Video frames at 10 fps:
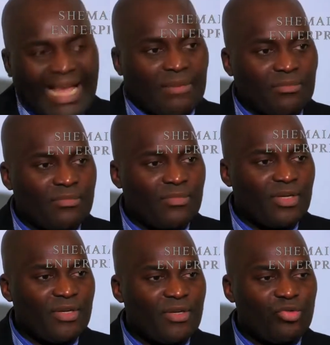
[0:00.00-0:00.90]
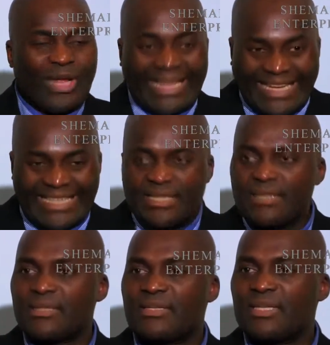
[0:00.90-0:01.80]
time to
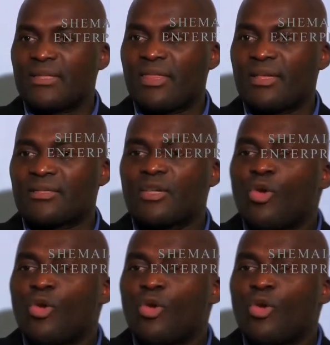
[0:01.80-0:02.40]
understand certain things.